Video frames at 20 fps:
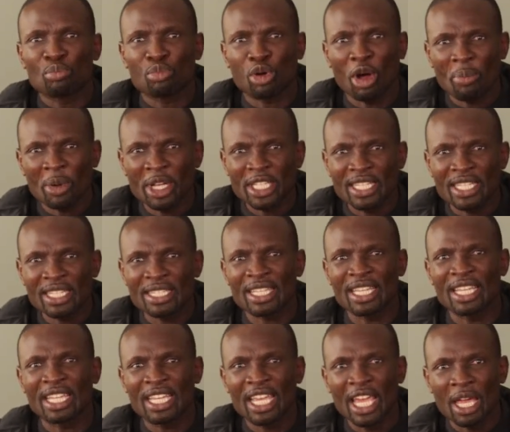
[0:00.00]
properties
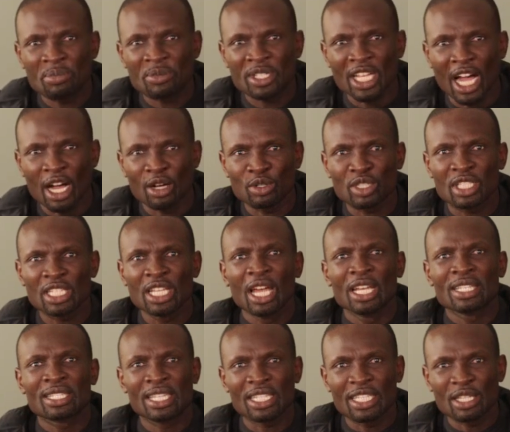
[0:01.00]
in Cape Town's
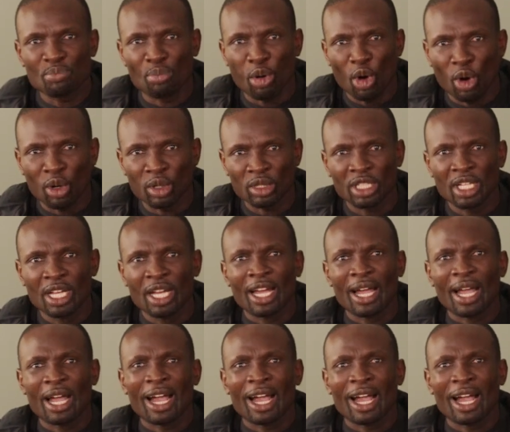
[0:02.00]
City Bowl